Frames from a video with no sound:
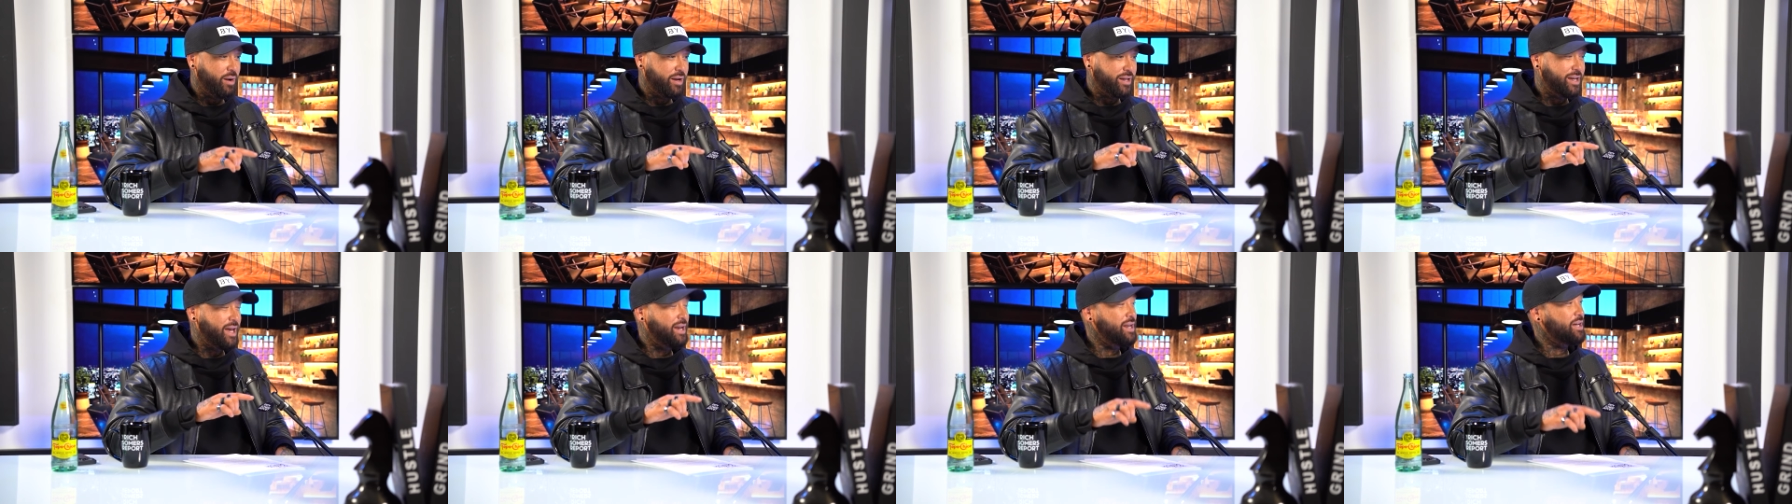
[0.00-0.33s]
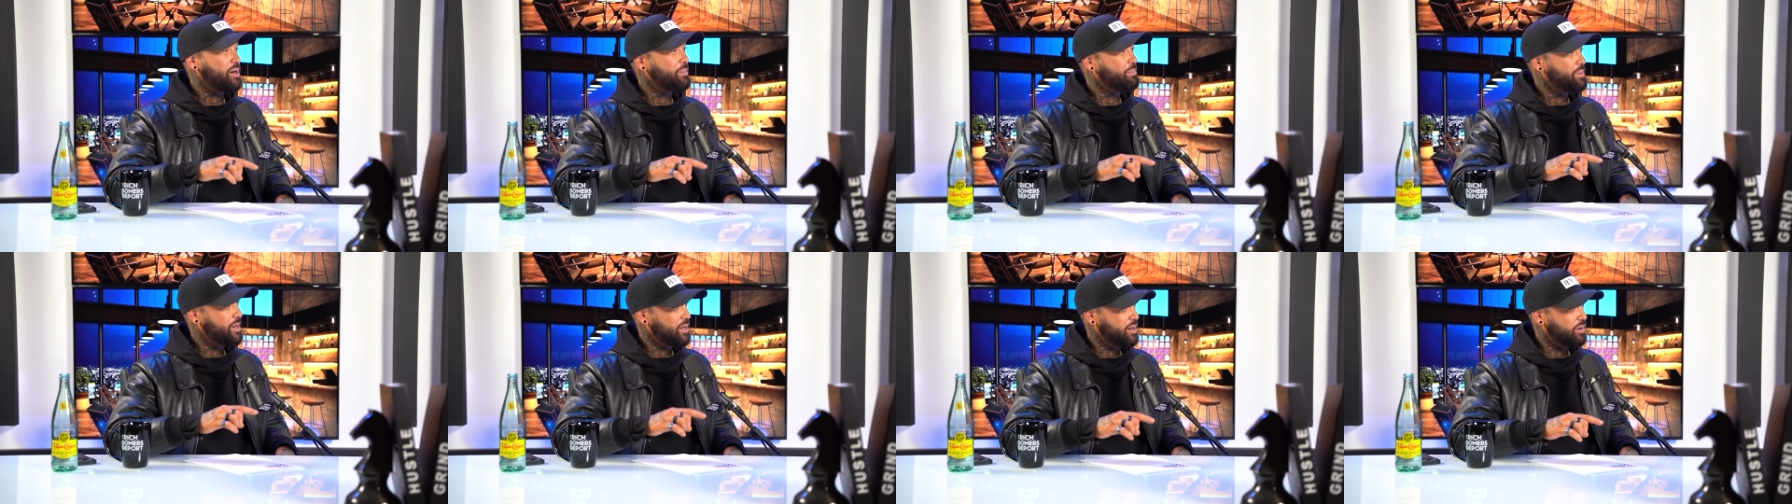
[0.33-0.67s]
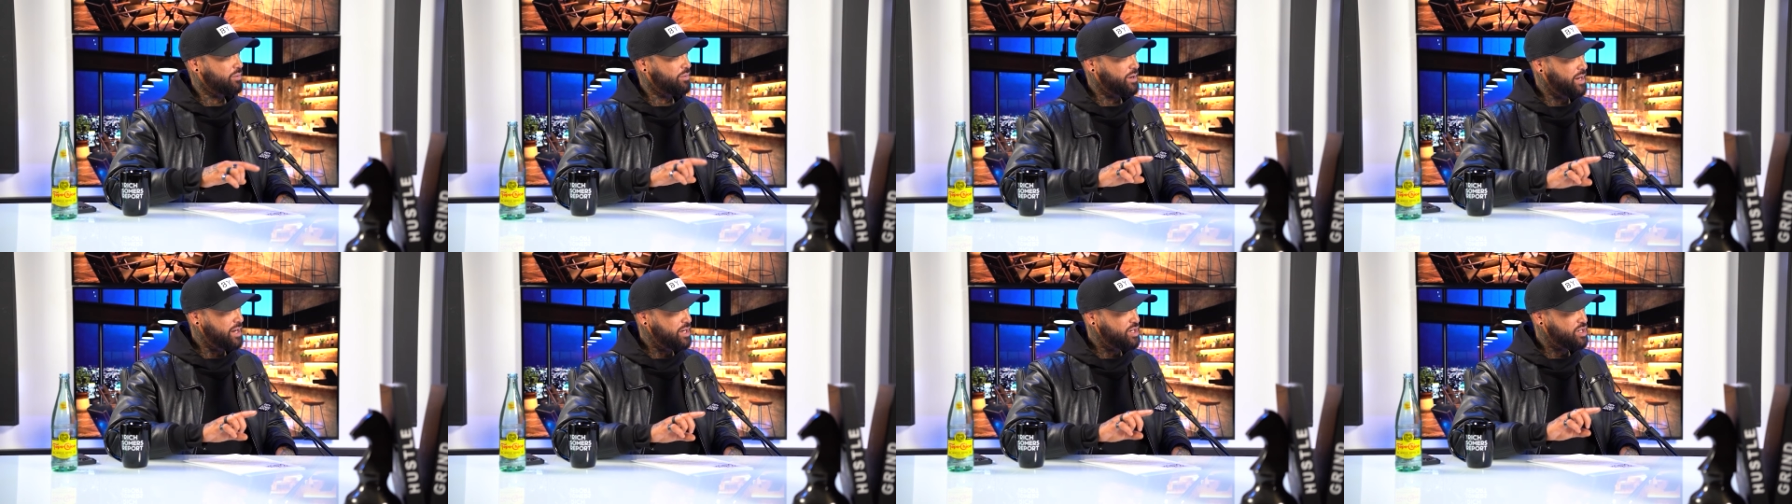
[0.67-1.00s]
getting a bigger
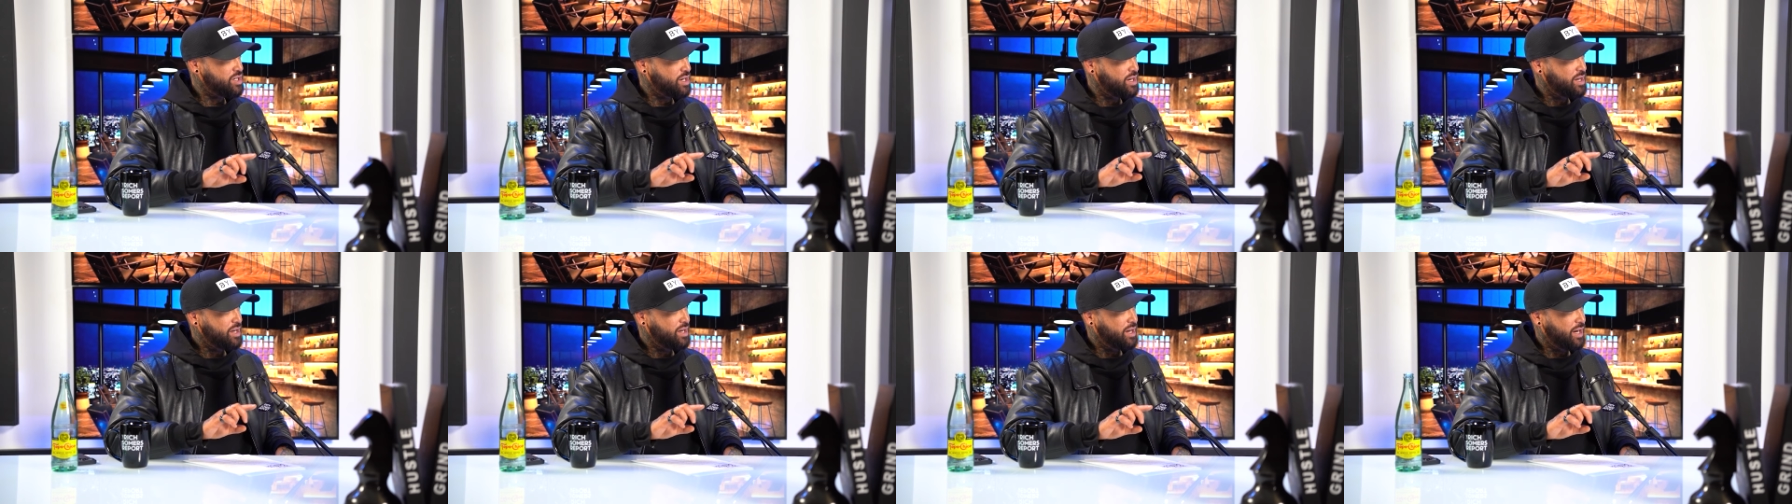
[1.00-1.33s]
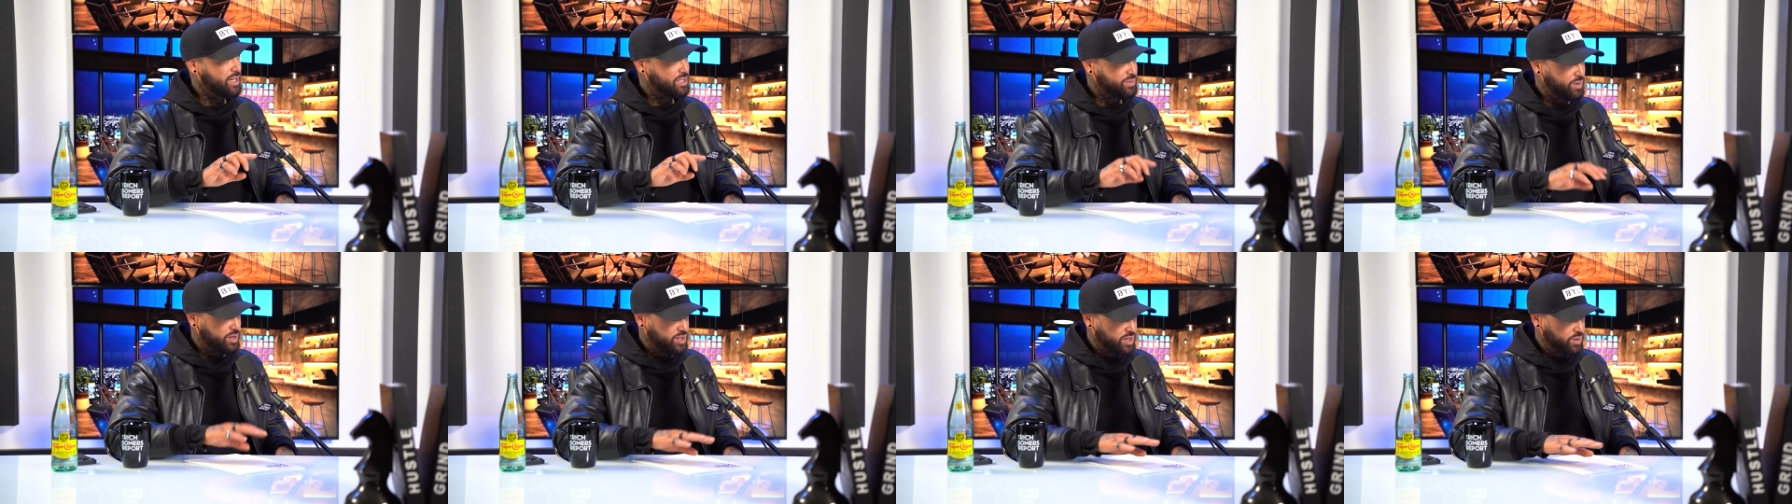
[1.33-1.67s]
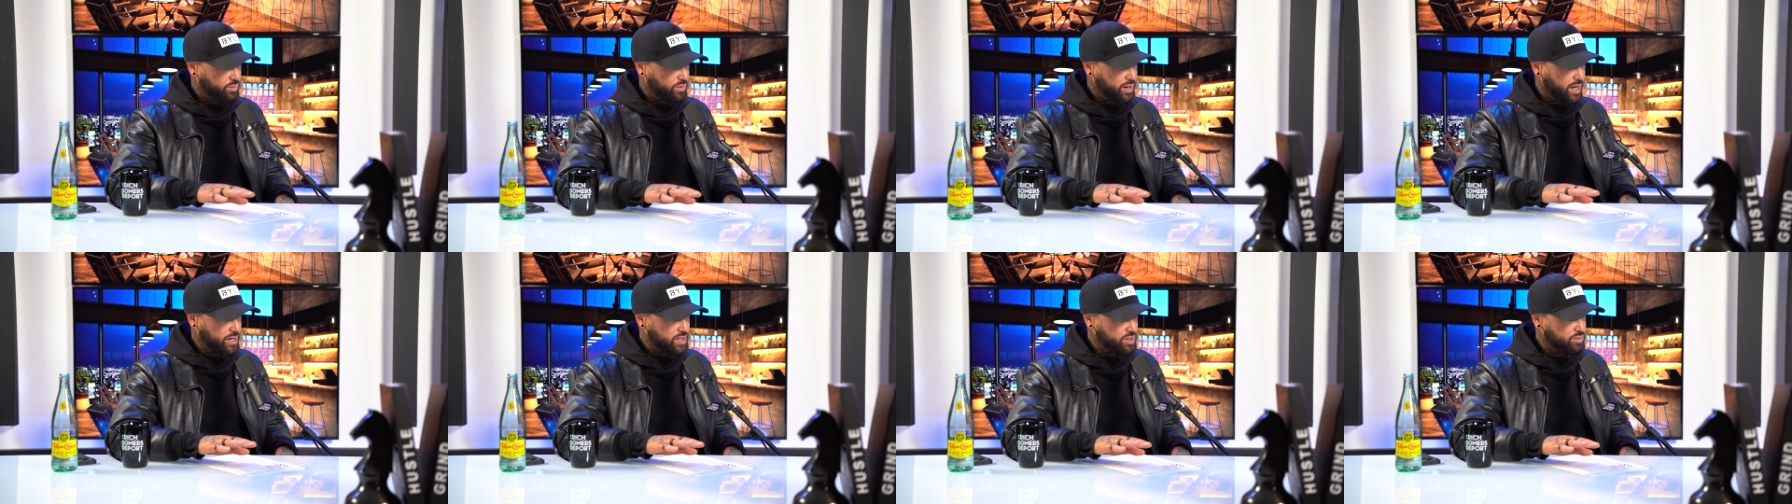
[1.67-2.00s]
reach, especially
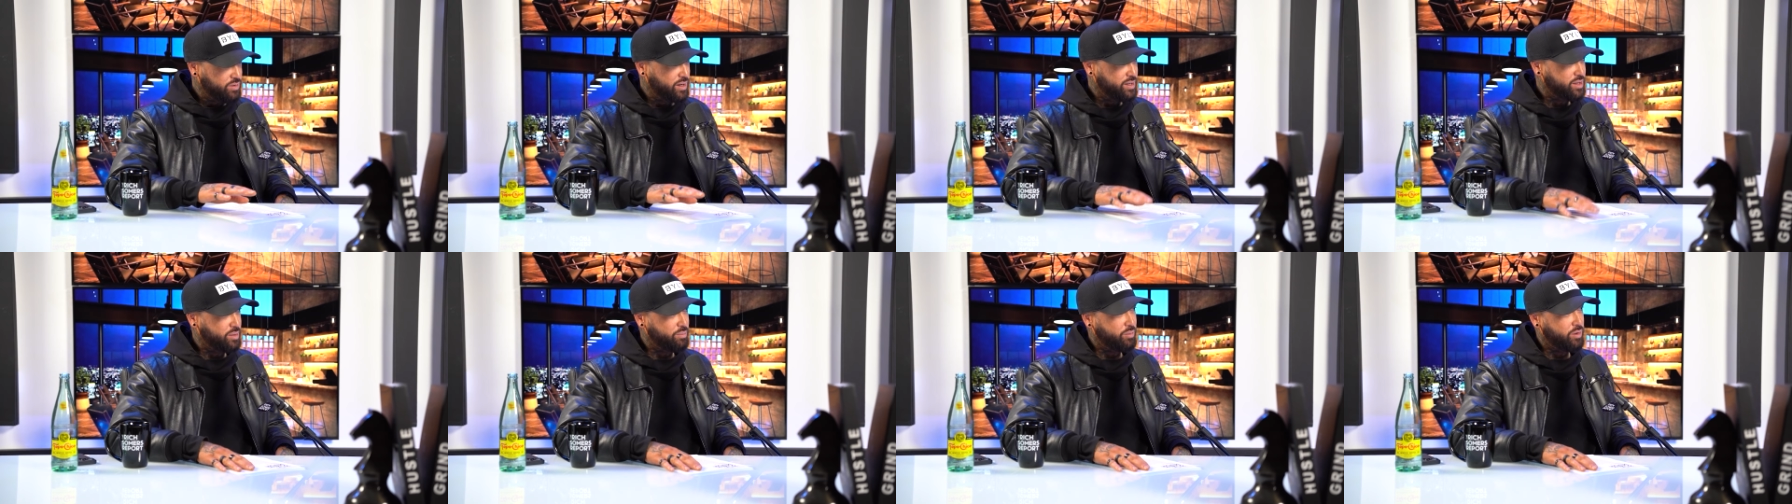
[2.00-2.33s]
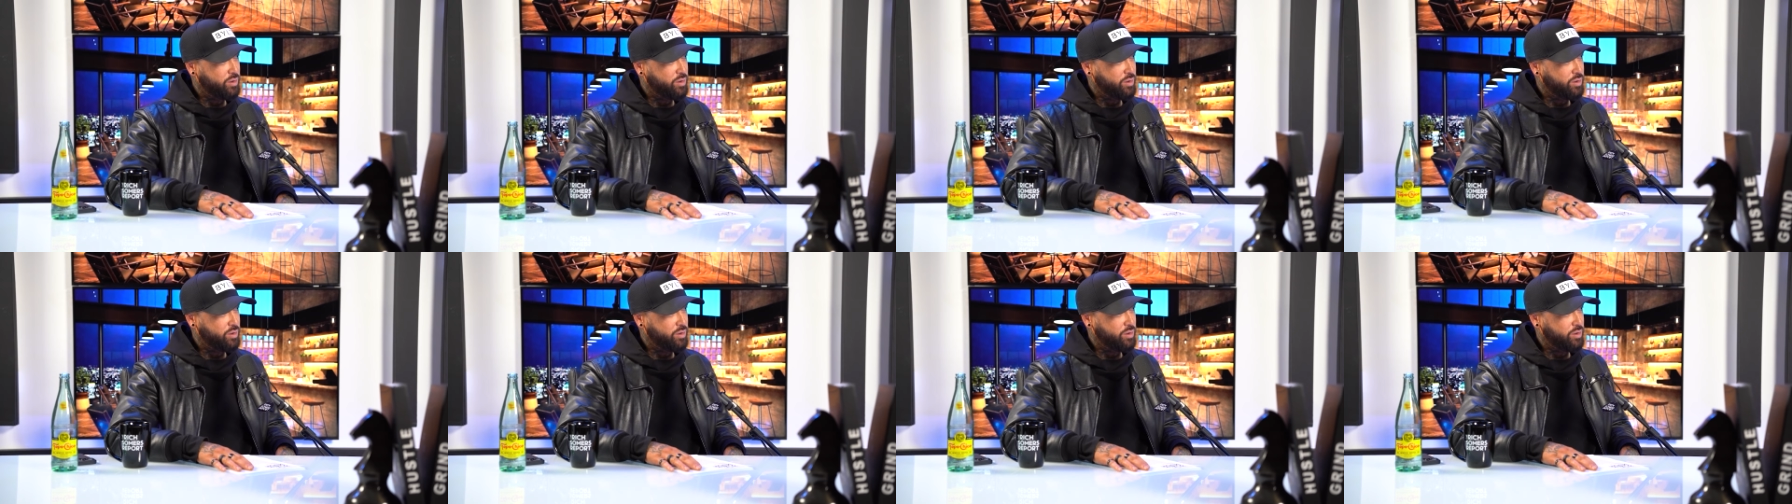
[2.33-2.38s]
when I do it in the